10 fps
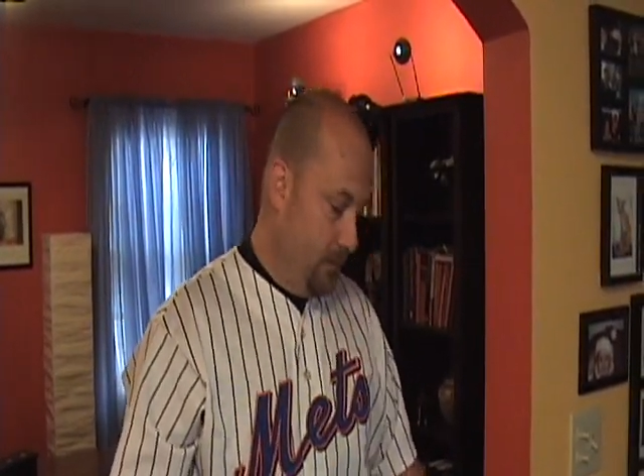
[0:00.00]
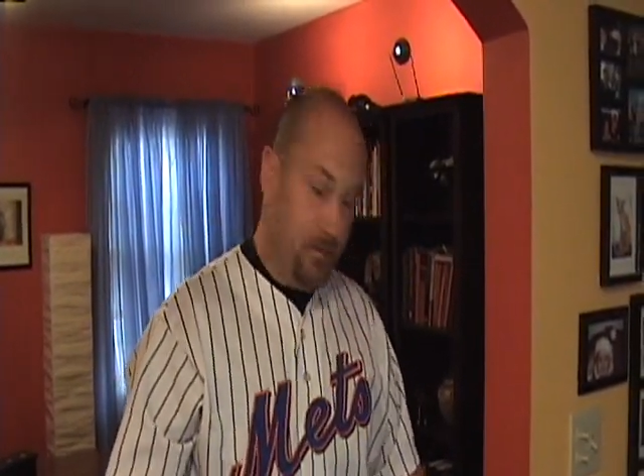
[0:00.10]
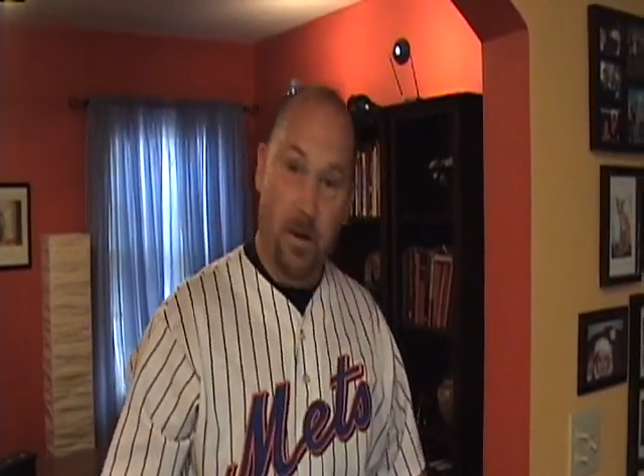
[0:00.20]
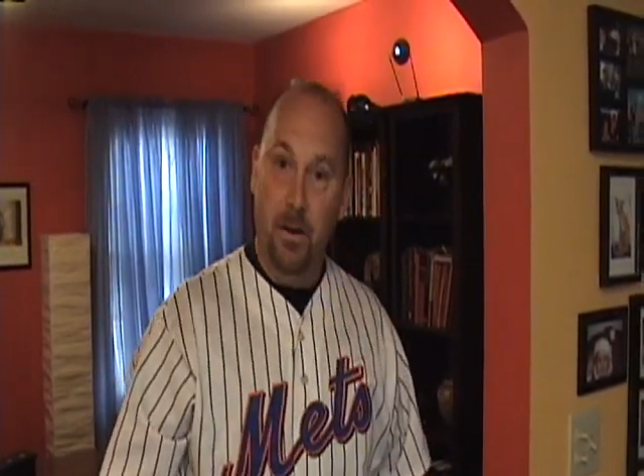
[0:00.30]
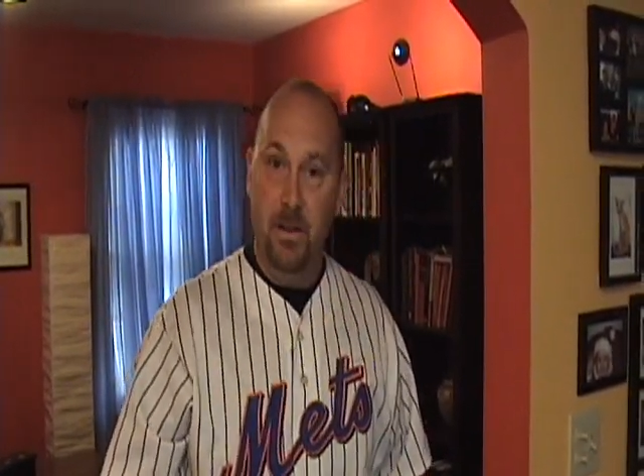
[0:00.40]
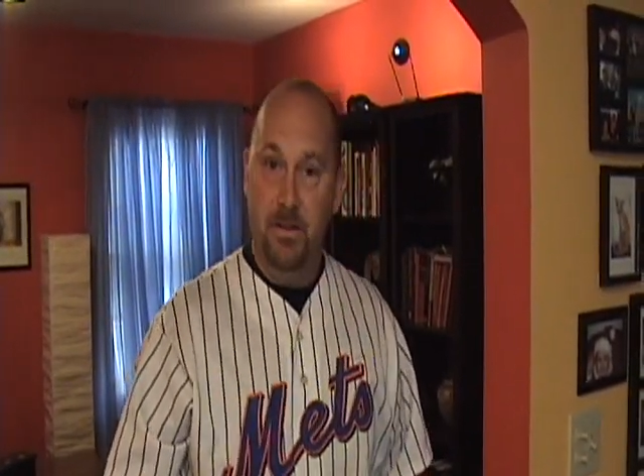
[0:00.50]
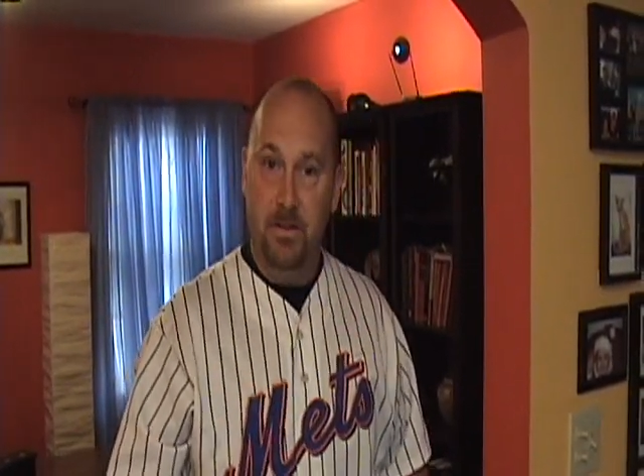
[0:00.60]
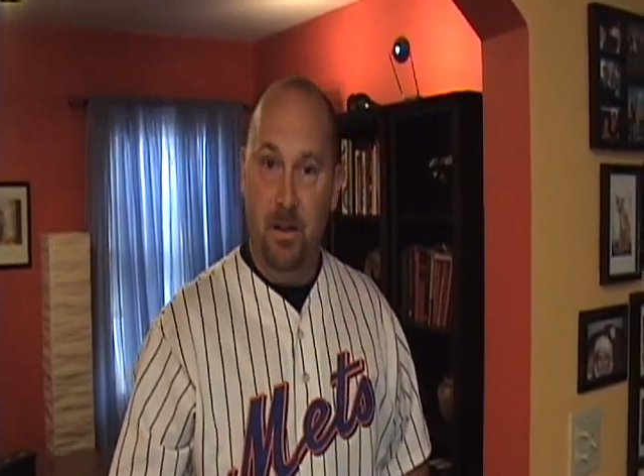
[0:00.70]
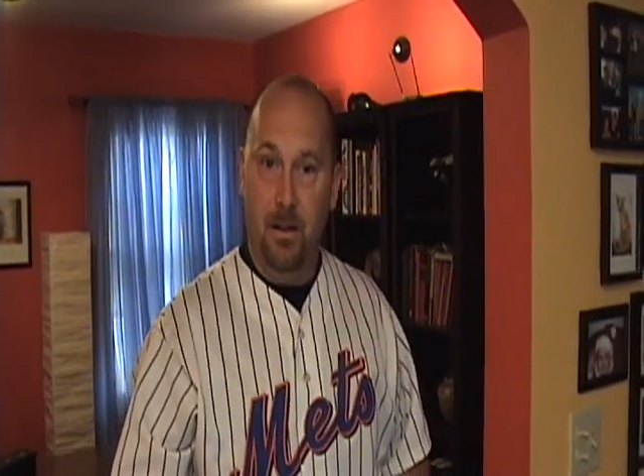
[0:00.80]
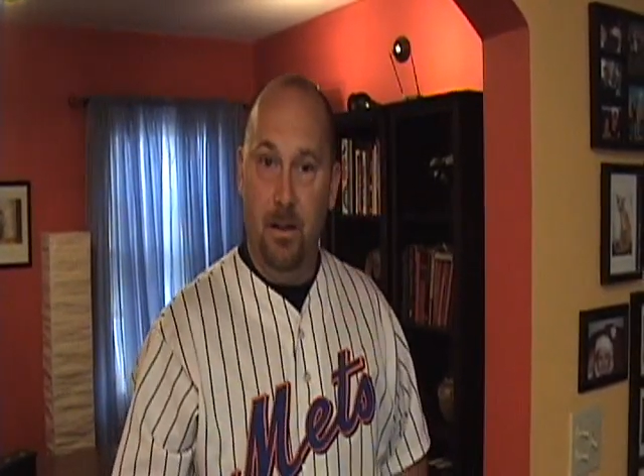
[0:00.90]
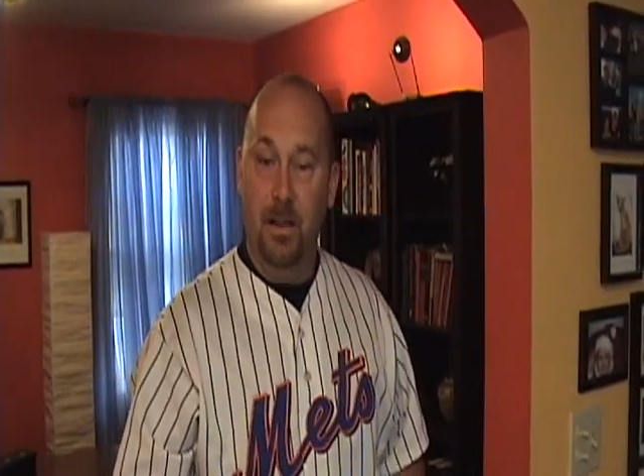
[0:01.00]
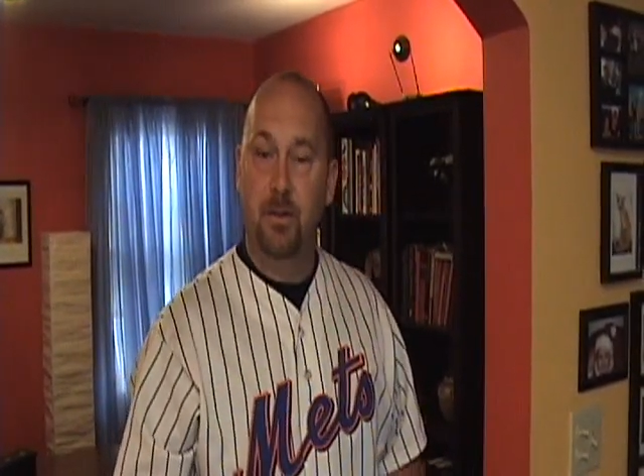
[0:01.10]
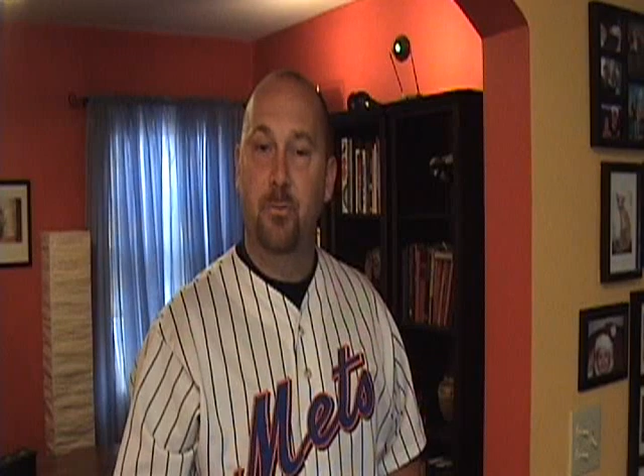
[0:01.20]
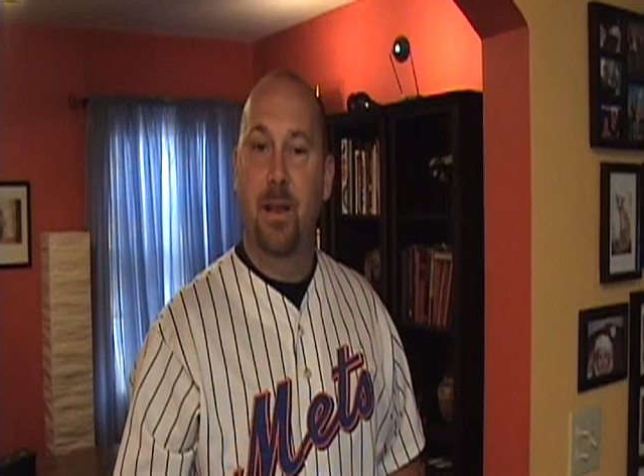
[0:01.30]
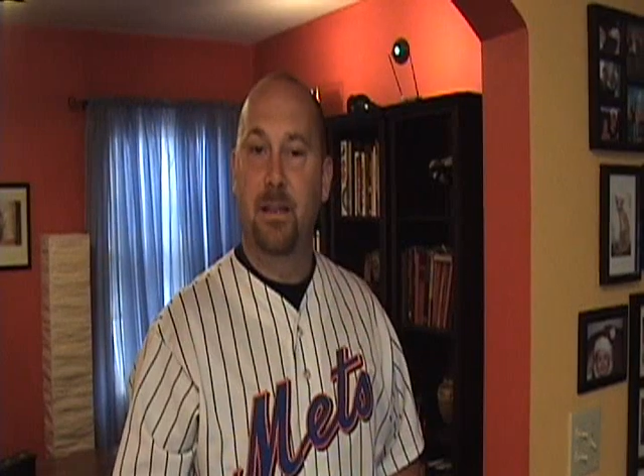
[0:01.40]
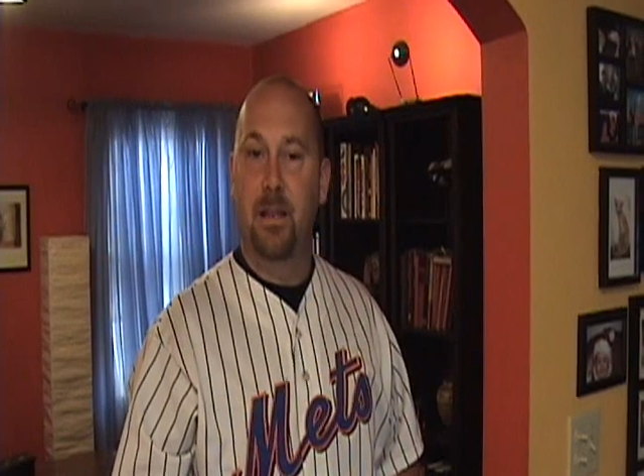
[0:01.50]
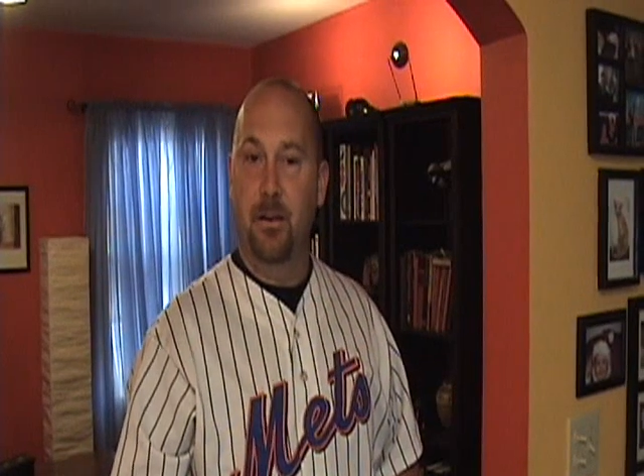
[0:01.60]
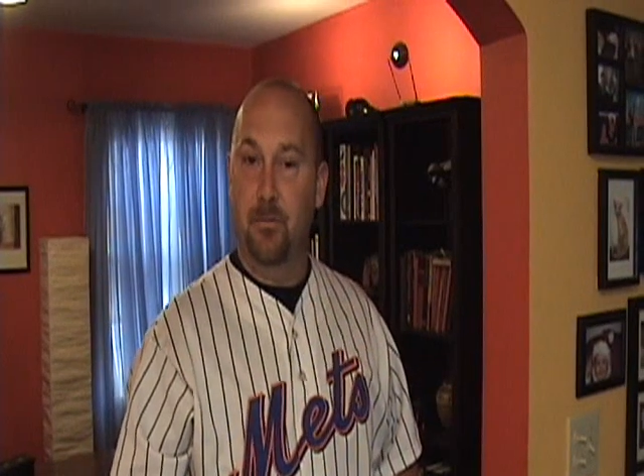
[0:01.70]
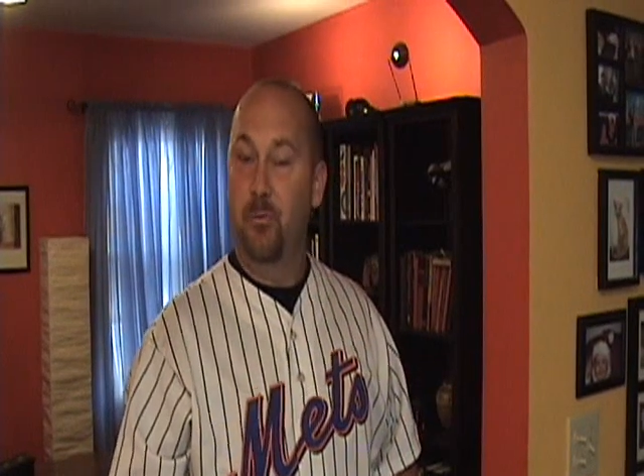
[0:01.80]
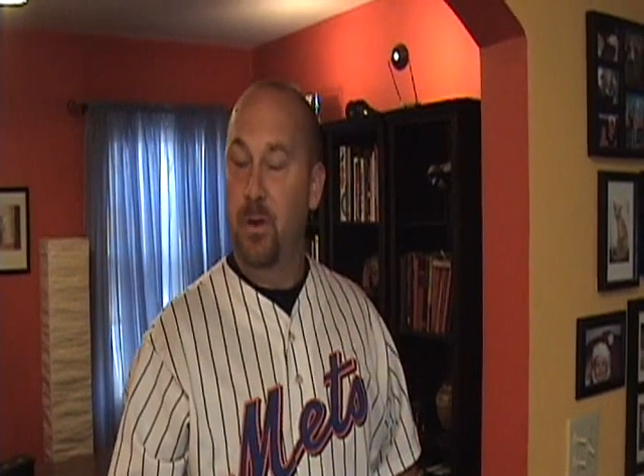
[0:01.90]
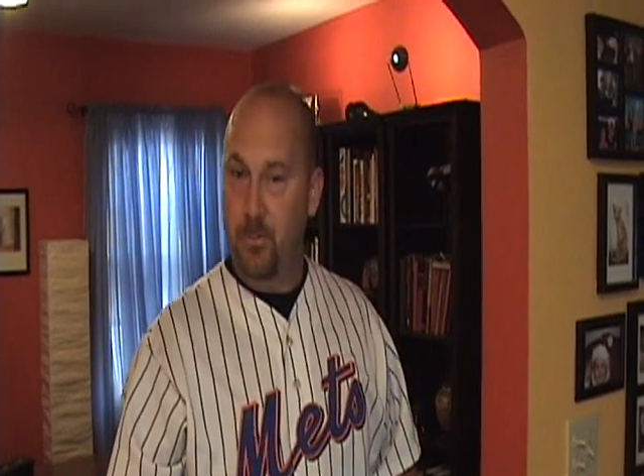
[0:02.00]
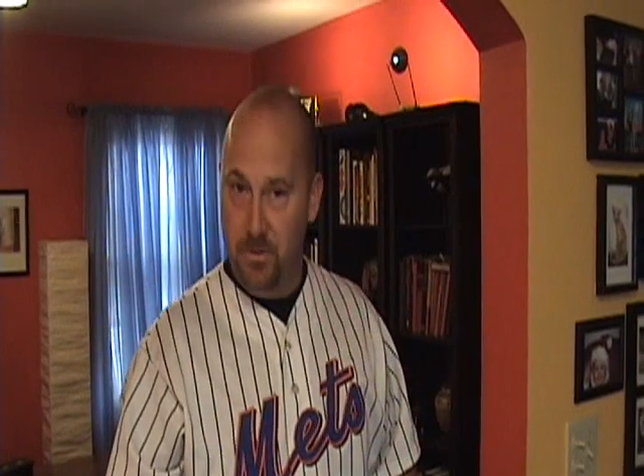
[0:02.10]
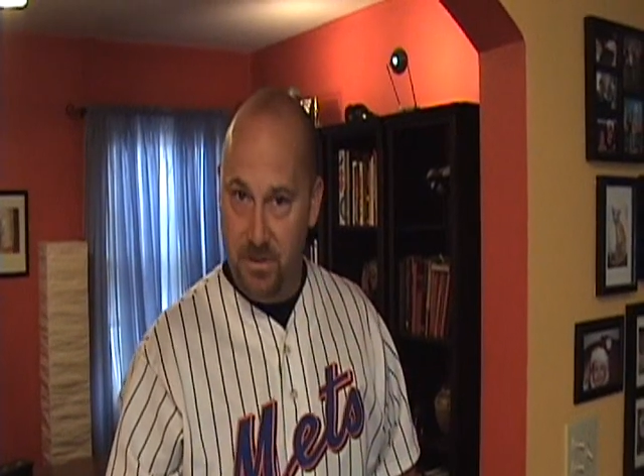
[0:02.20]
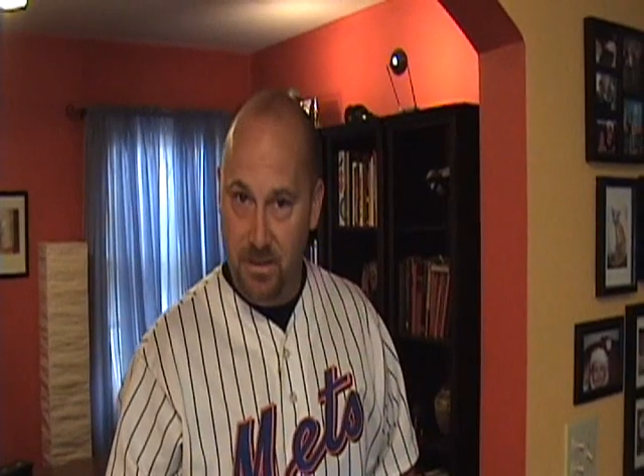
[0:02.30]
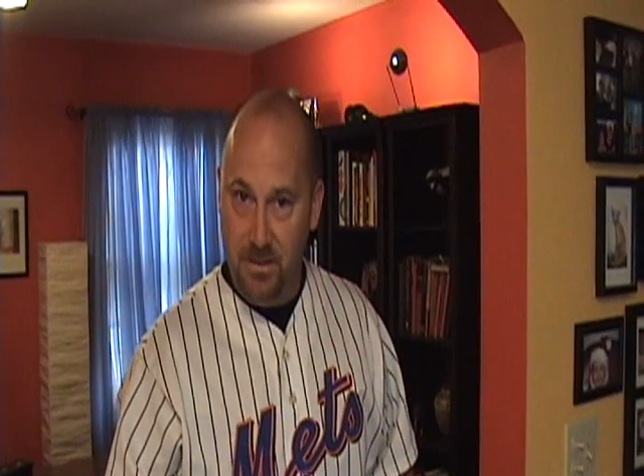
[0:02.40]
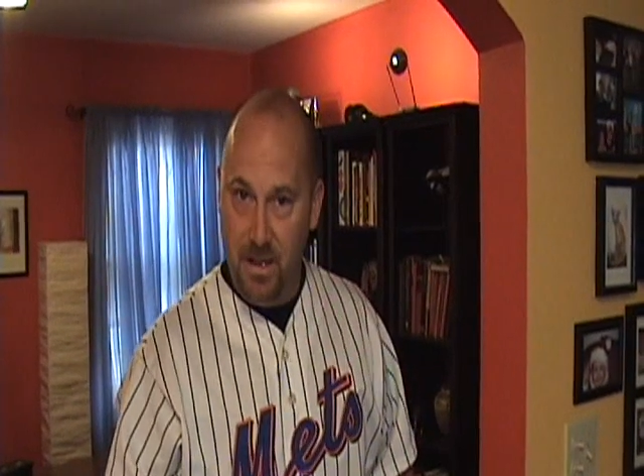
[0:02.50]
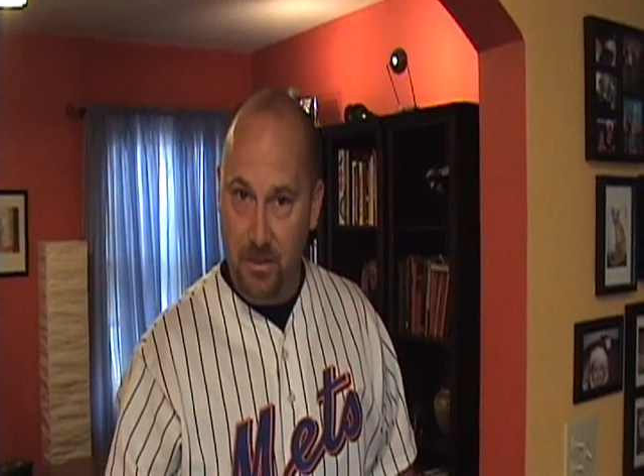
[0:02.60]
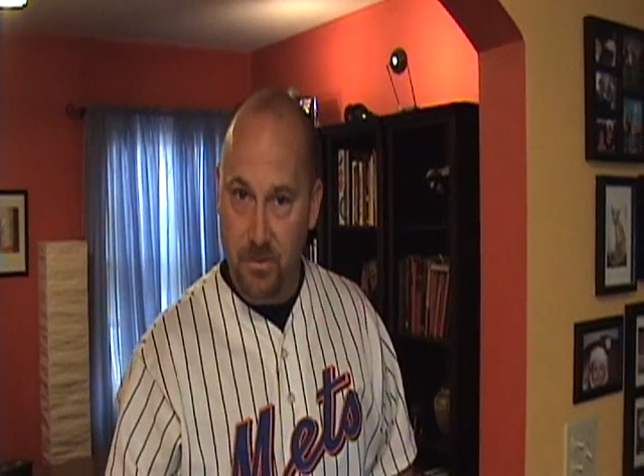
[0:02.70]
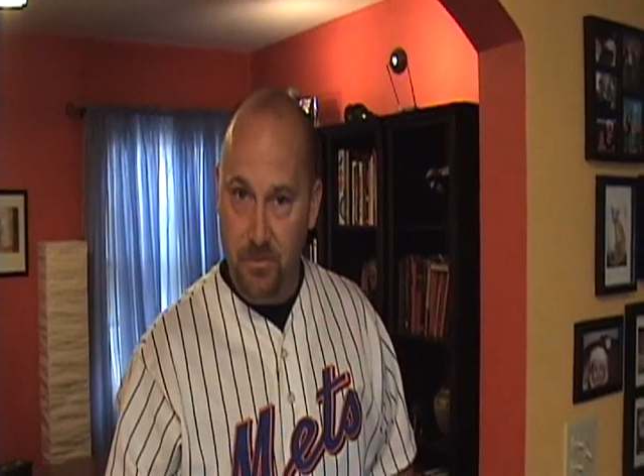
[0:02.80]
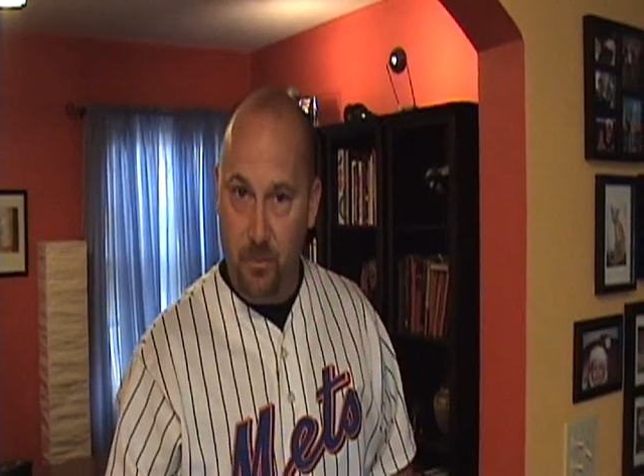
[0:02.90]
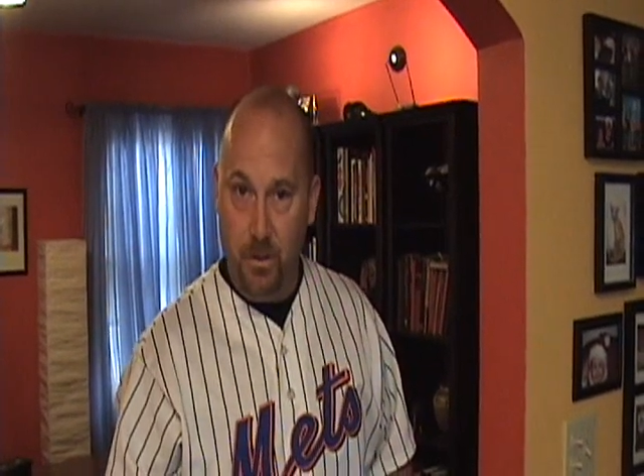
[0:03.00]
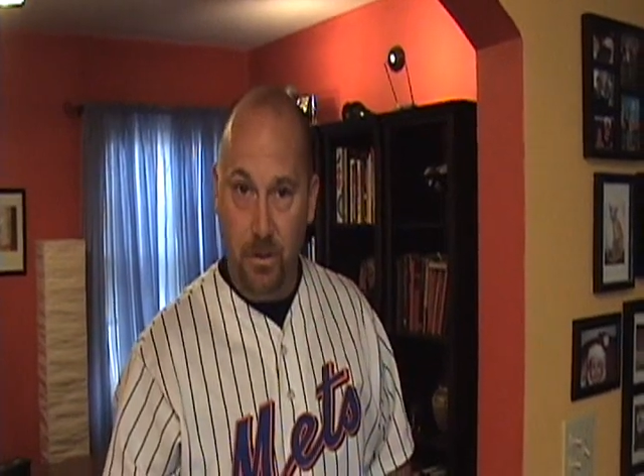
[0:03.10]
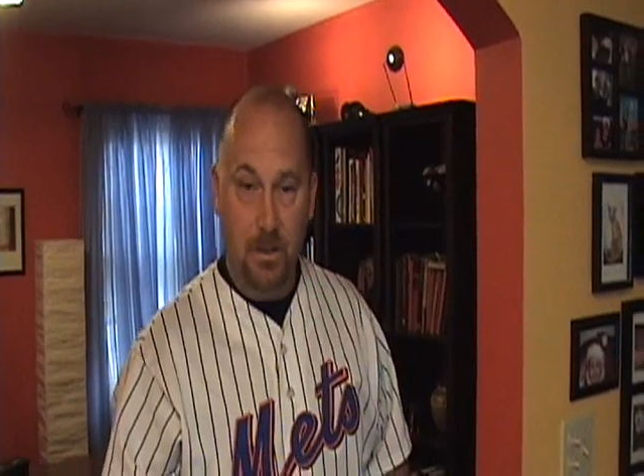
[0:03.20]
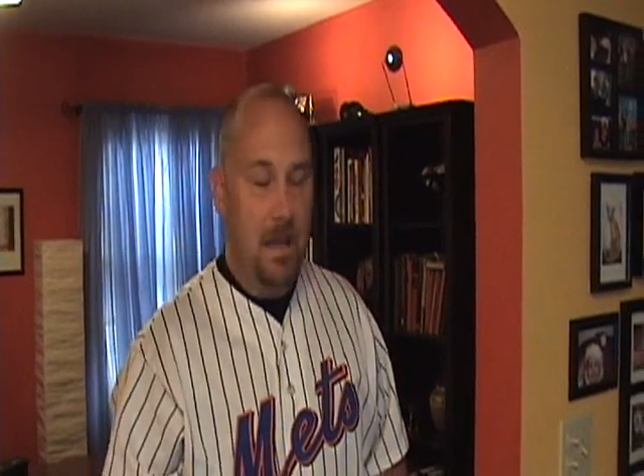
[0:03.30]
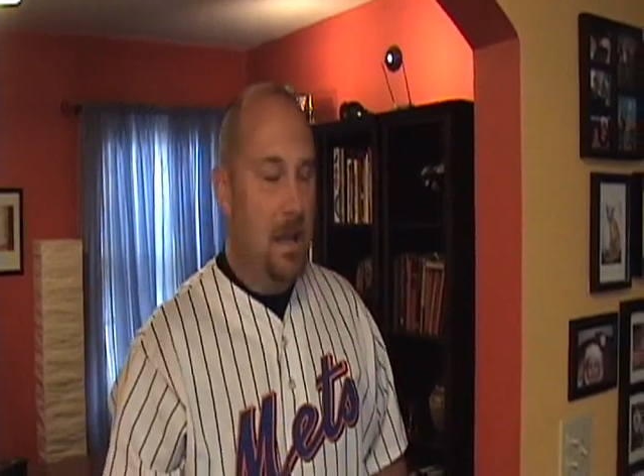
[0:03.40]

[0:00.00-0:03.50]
various electromagnetic frequency detectors for you.